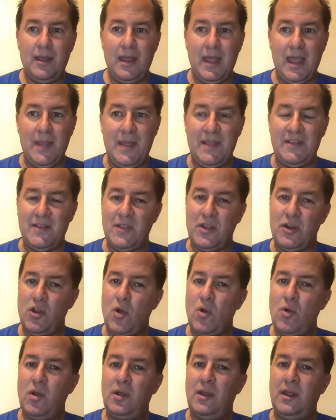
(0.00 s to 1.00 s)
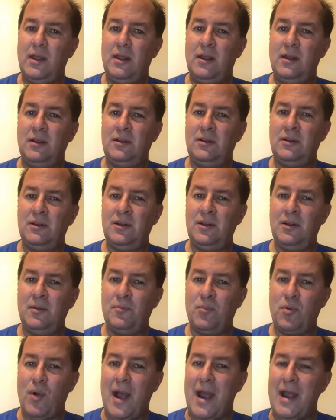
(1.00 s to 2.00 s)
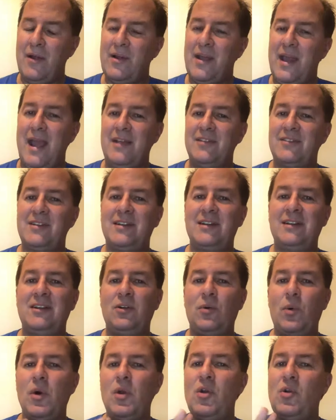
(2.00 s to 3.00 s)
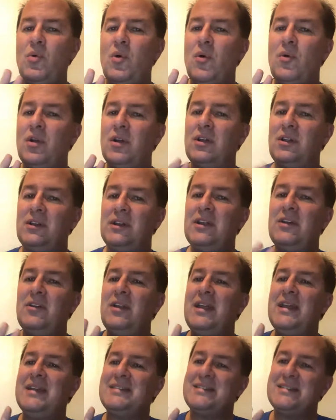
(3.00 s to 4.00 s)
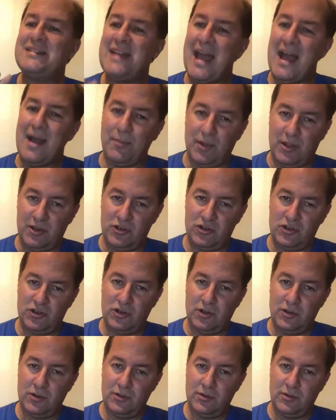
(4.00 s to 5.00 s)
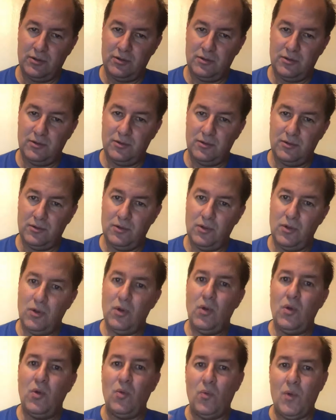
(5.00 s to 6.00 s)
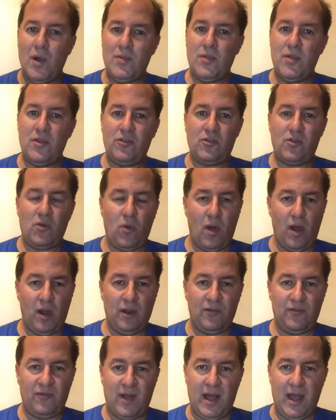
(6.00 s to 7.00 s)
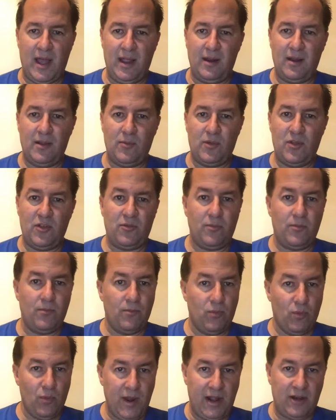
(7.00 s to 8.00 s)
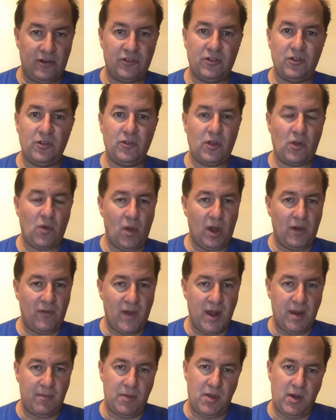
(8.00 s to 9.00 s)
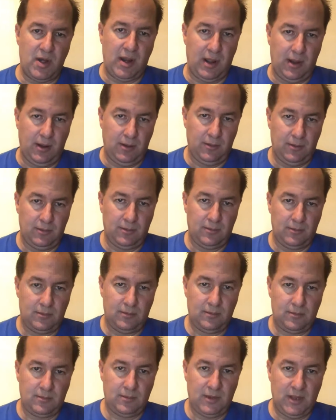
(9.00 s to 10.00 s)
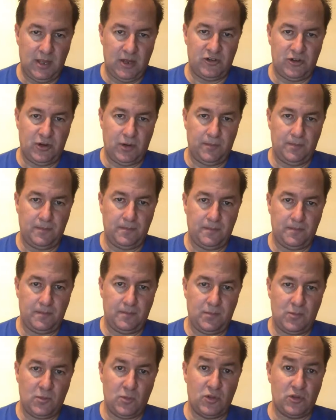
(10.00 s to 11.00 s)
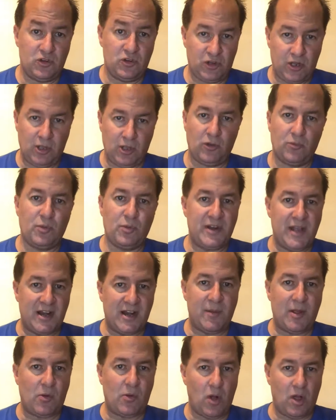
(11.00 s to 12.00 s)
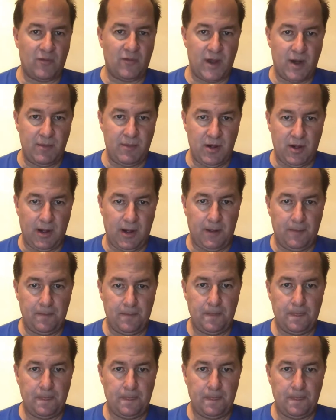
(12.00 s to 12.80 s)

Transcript: And they said that no prior case, quote unquote, clearly established whether this breached the qualified immunity issue, or the shield protected by qualified immunity.